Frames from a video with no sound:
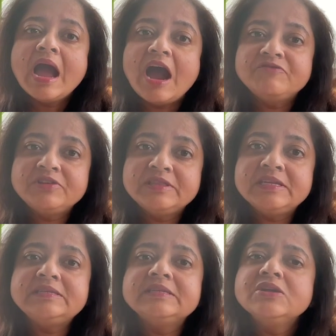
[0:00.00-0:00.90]
After
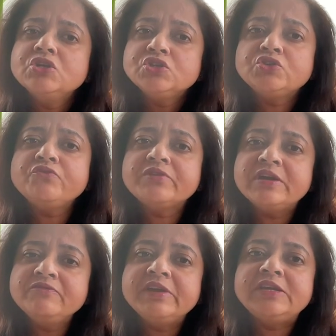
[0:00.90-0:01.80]
this, Shuv
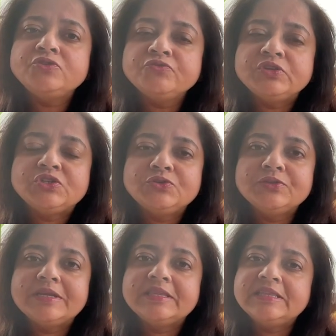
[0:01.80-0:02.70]
conveyed to Vishnu
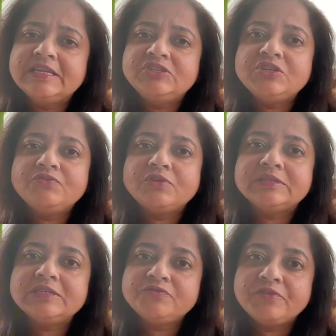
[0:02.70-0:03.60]
that Dadhichi was
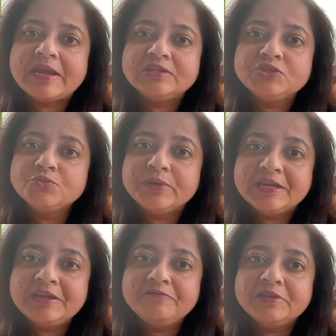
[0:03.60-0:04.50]
his friend to
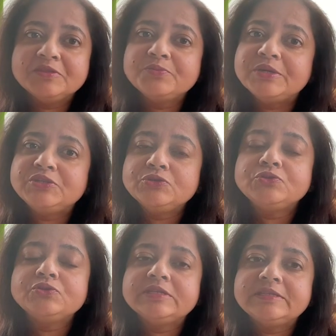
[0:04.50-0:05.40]
begin with, but due
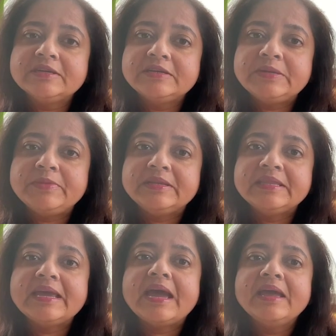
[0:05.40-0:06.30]
to disagreement,
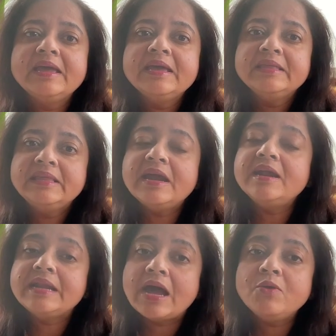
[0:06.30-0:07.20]
they
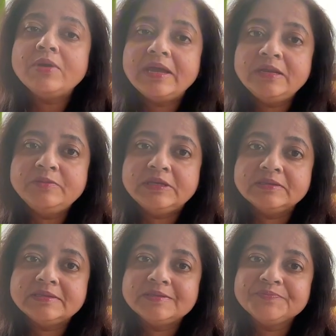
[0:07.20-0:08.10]
are now
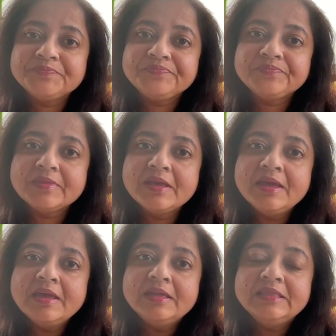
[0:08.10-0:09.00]
enemies.
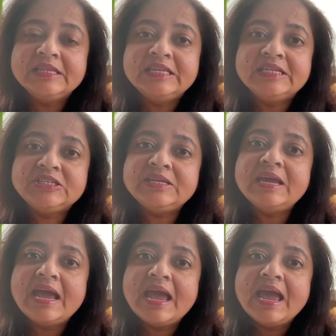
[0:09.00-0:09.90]
Dadhichi
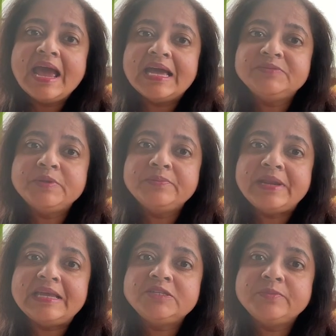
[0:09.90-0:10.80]
has been
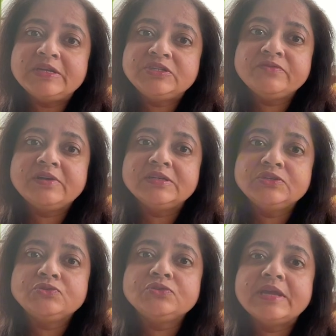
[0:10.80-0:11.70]
blessed by Shiva
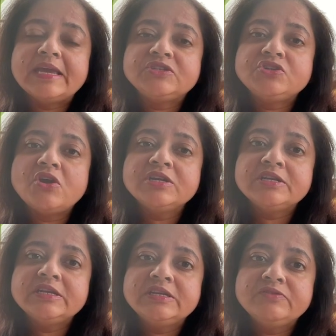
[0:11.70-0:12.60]
due to the
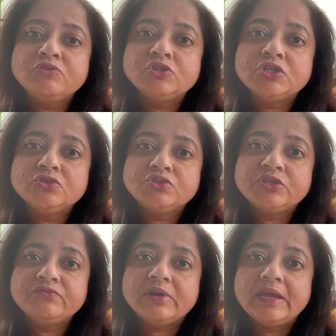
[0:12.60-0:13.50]
extraordinary devotion to
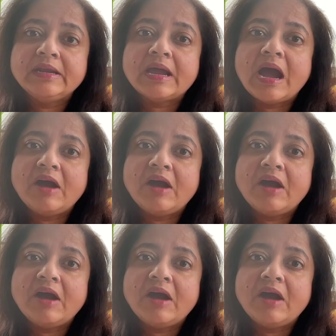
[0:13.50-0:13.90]
Shiva, and